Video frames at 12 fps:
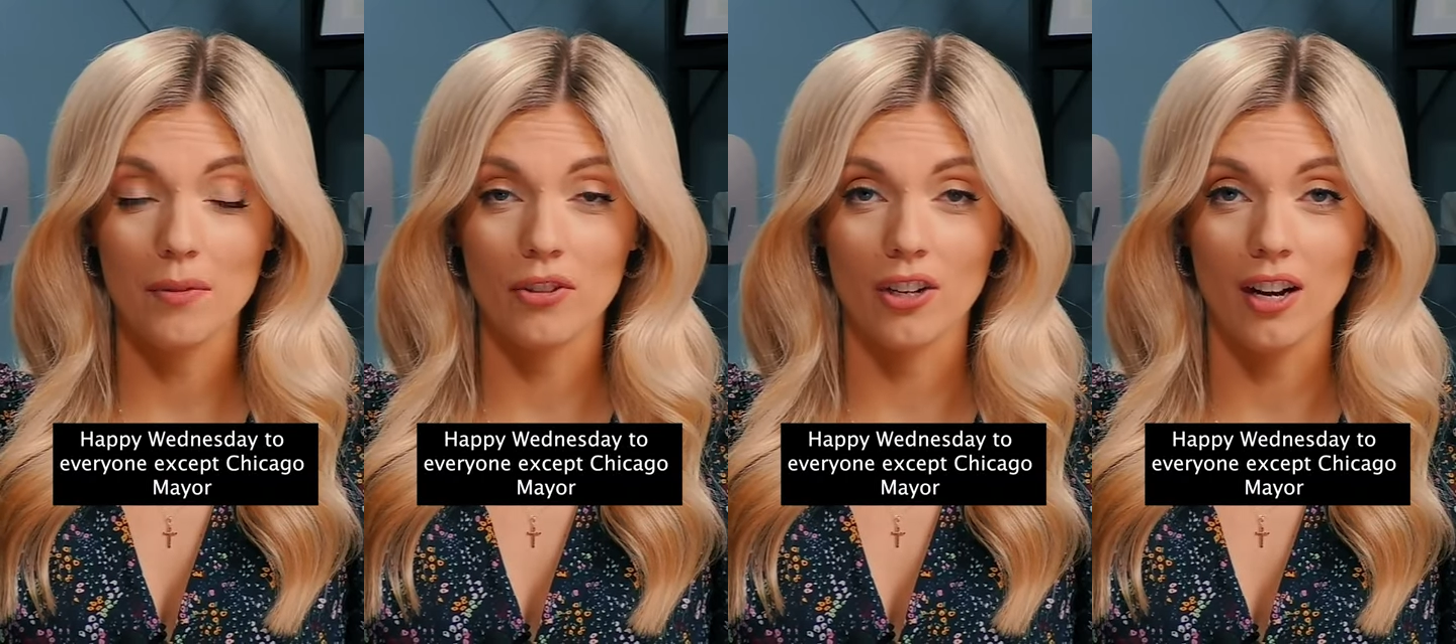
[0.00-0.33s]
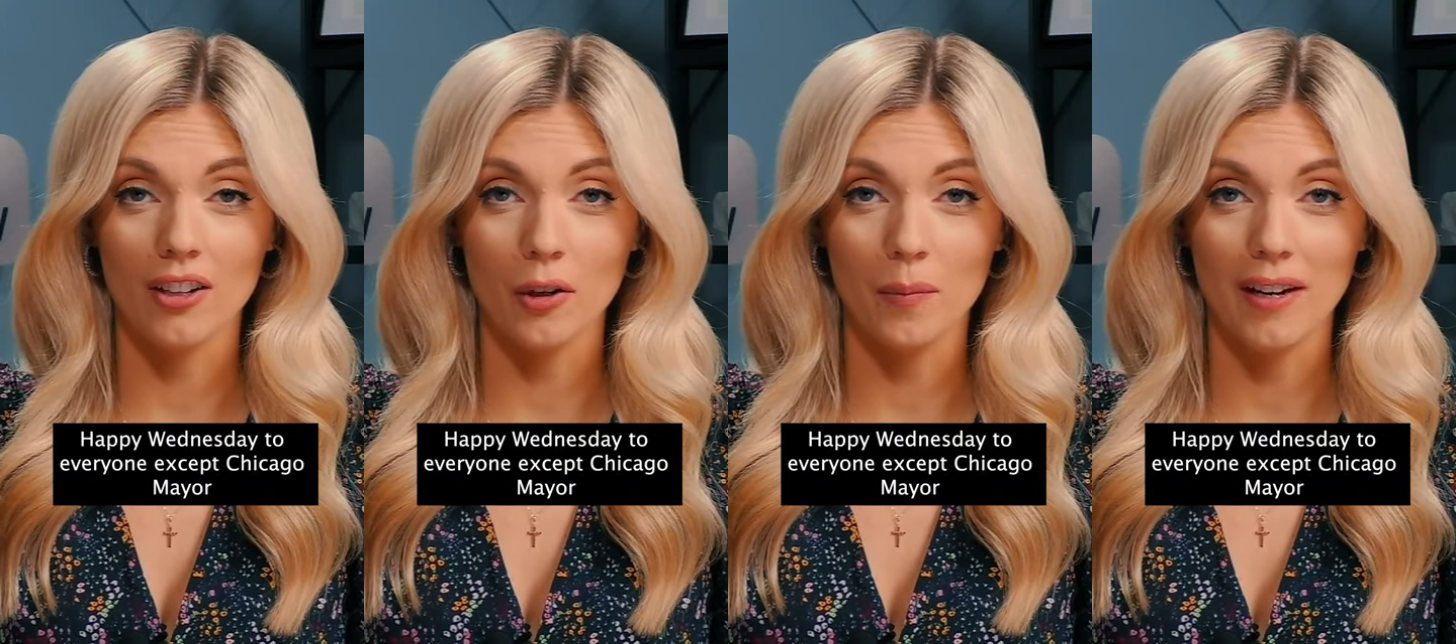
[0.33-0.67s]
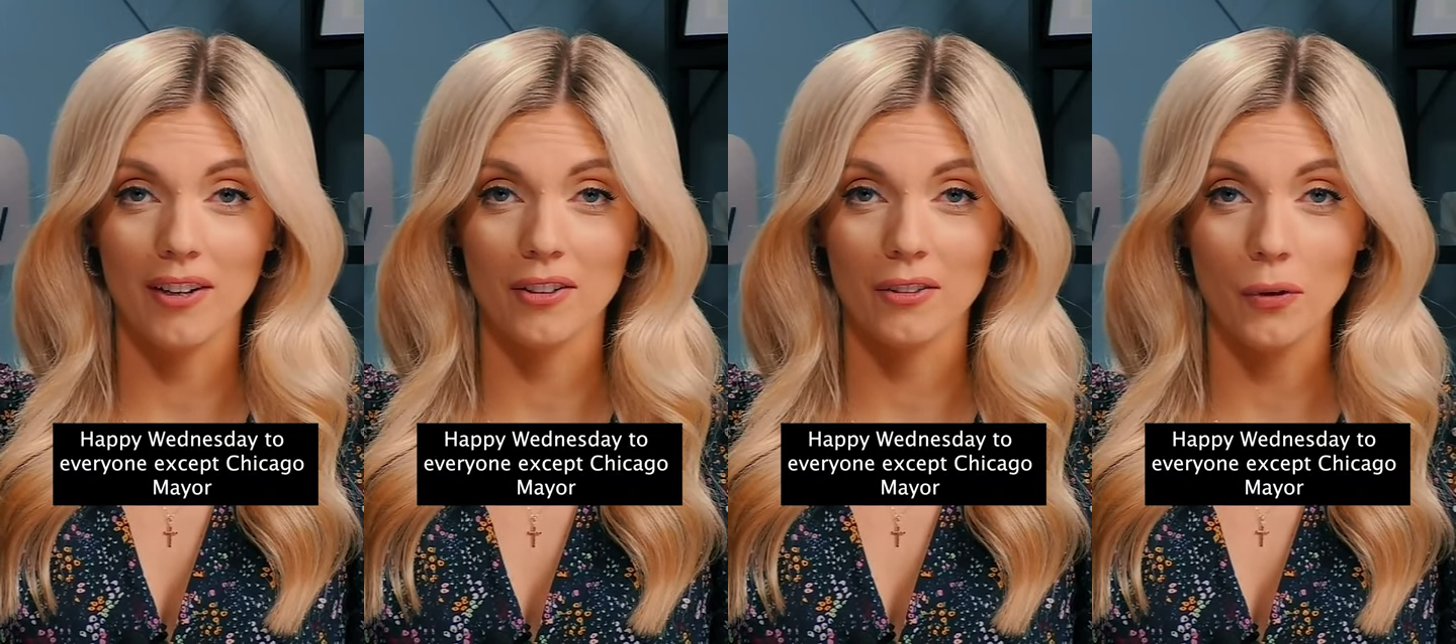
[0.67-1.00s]
Chicago
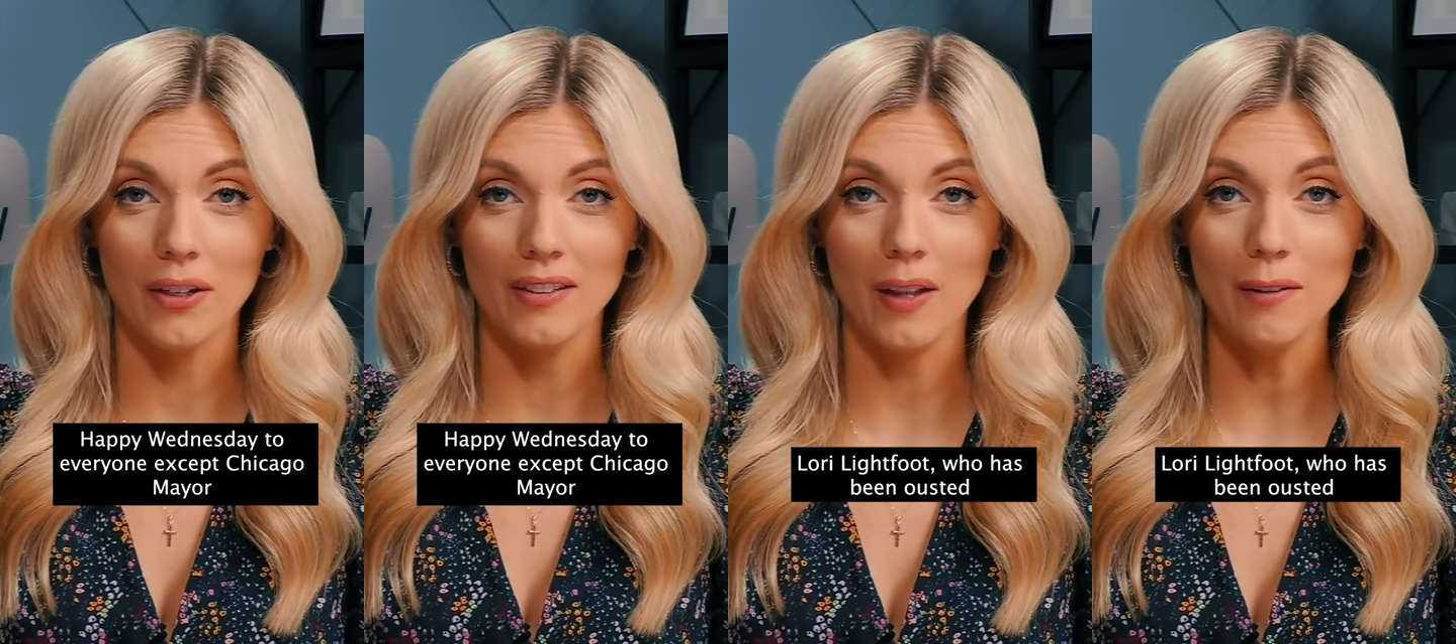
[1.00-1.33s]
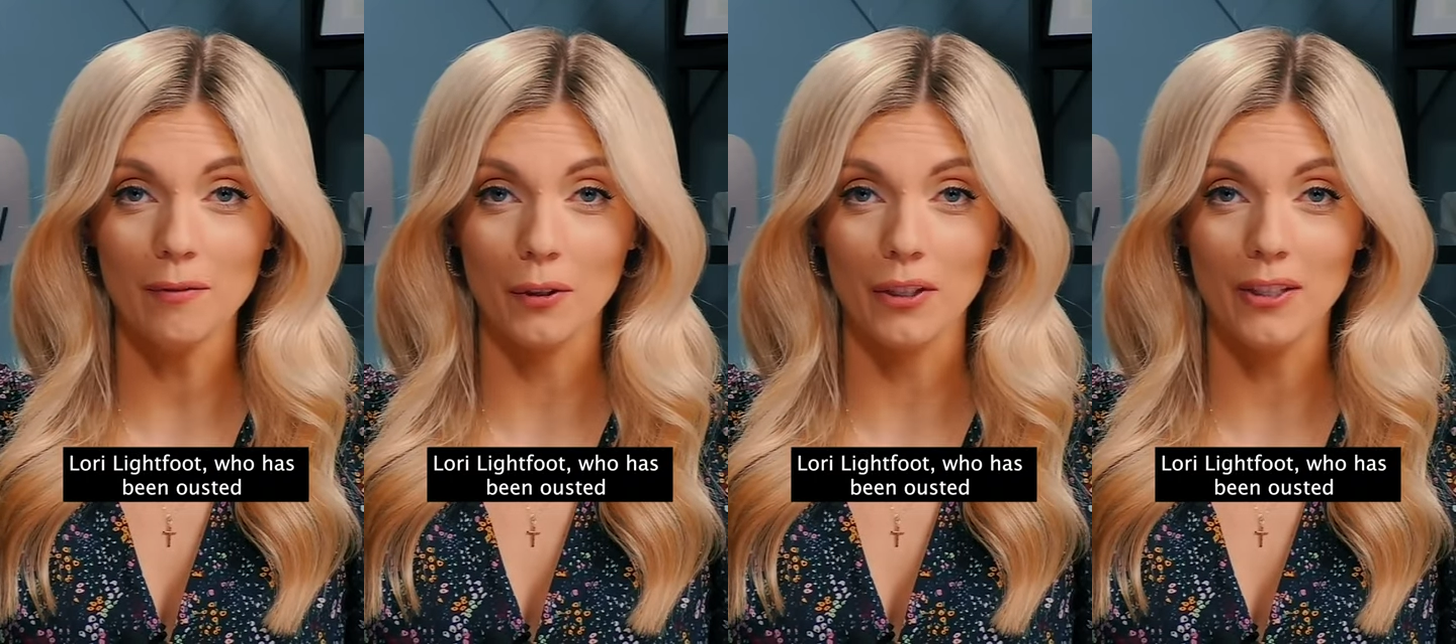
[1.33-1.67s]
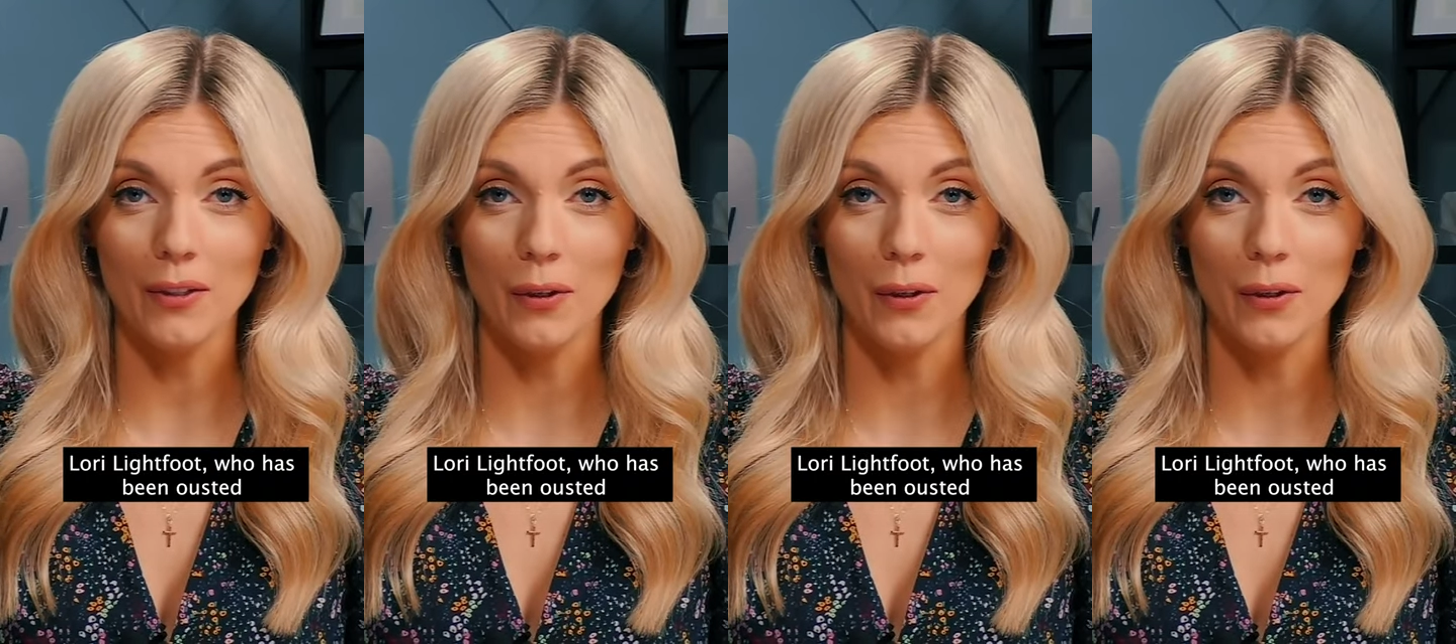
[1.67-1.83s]
Mayor Lori Lightfoot,